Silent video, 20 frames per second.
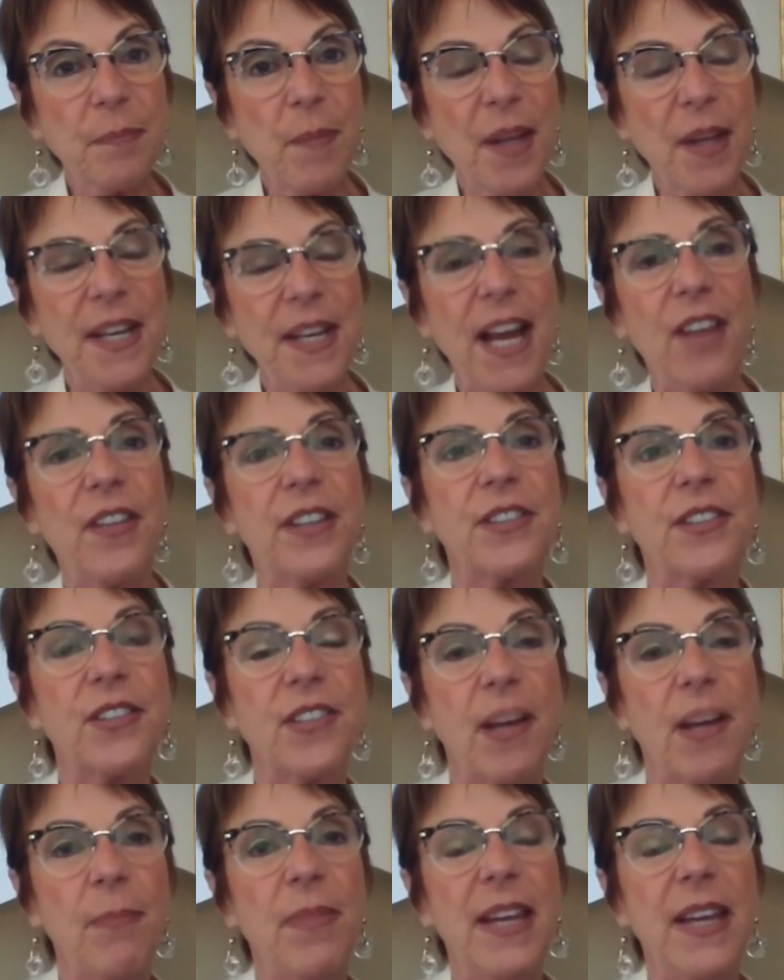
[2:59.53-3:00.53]
Now, there's
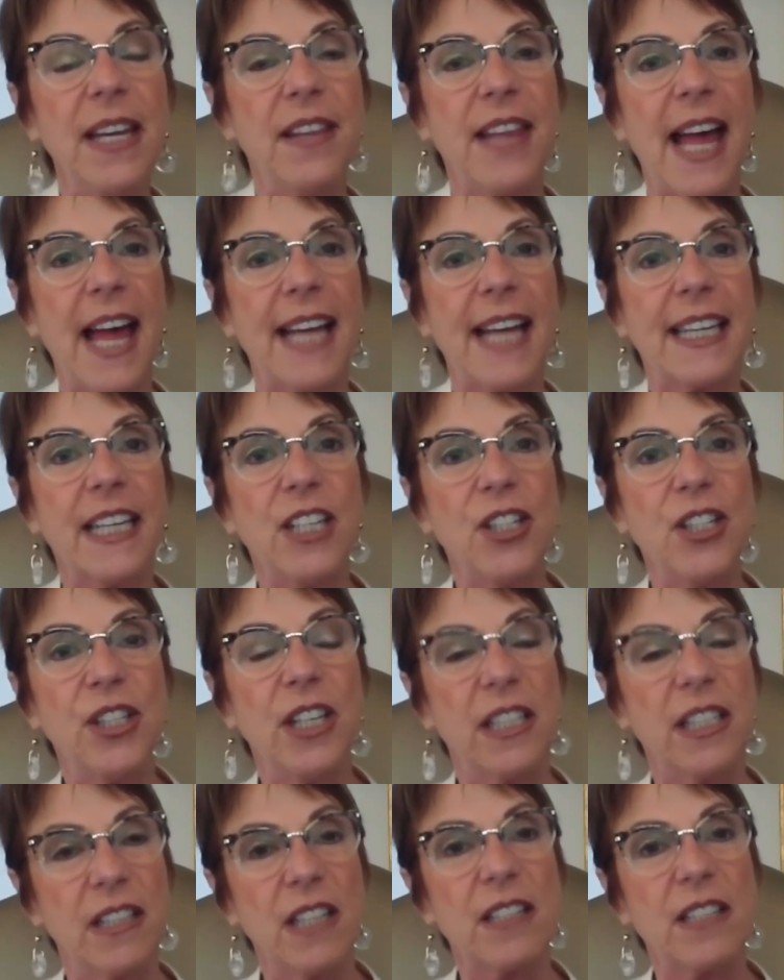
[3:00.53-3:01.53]
something
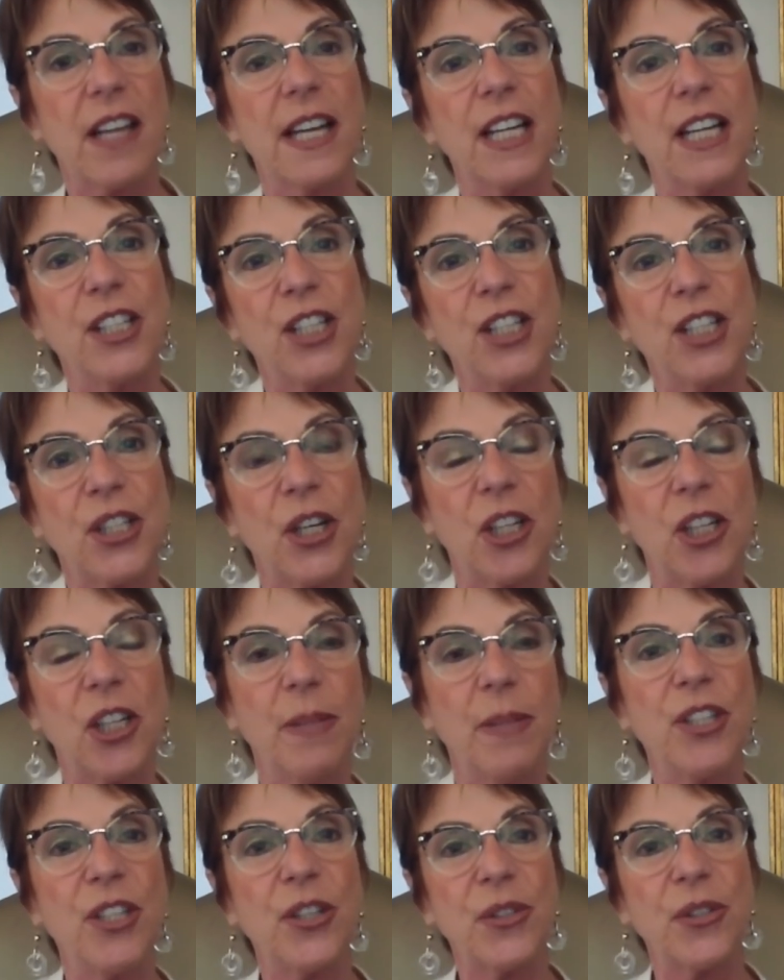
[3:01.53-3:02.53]
that's going to
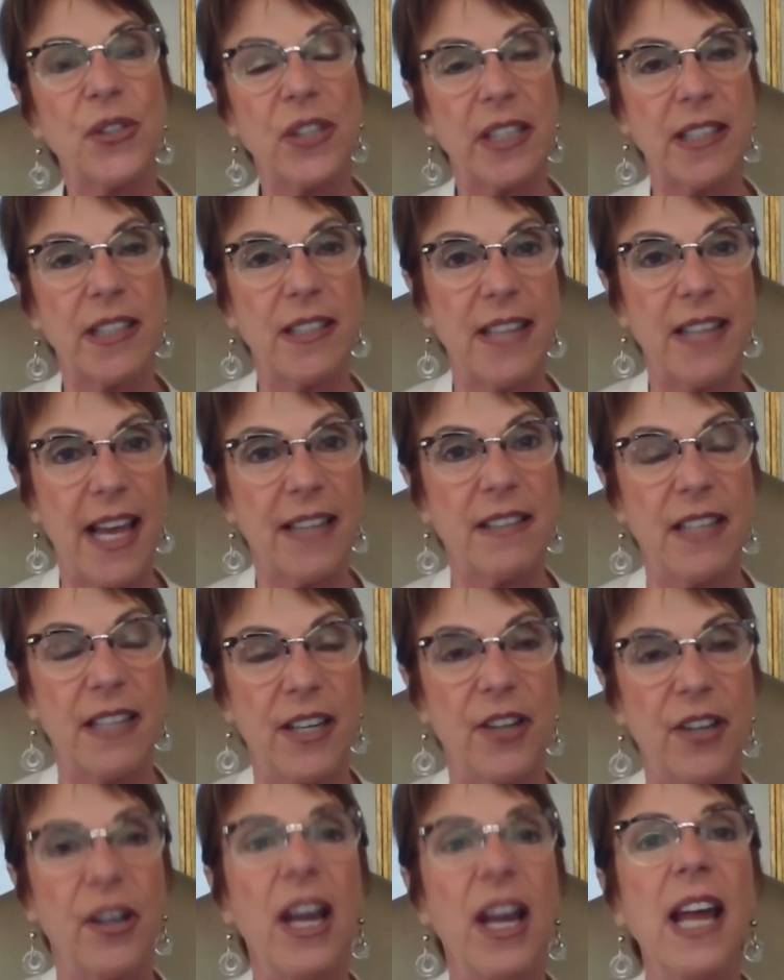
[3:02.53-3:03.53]
determine your success
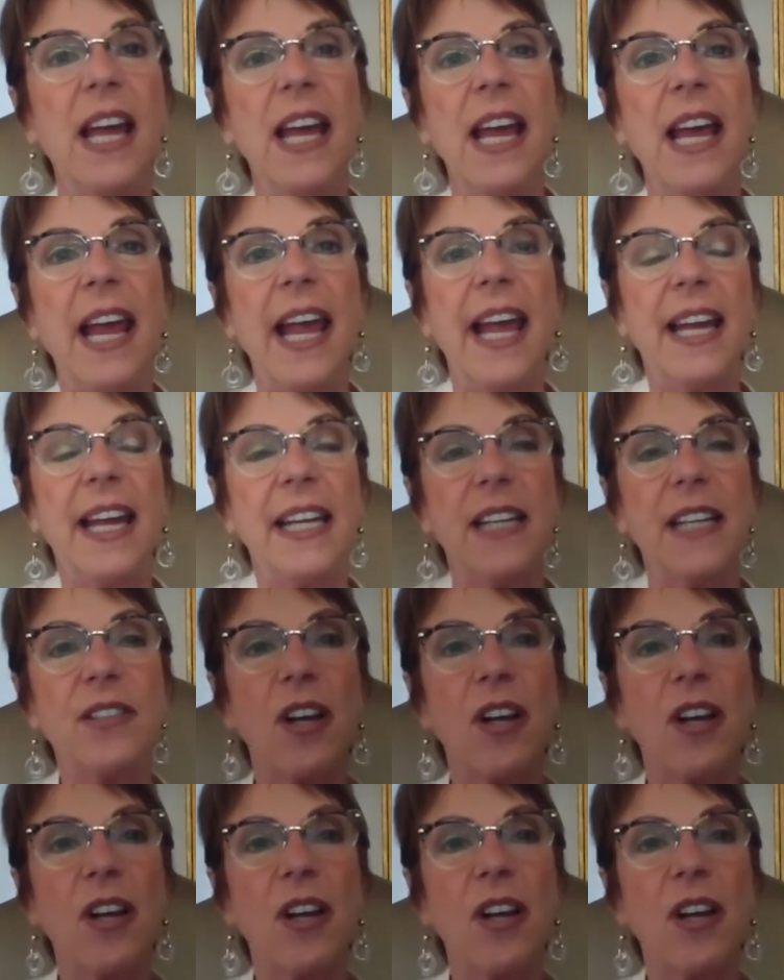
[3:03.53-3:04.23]
here, and it's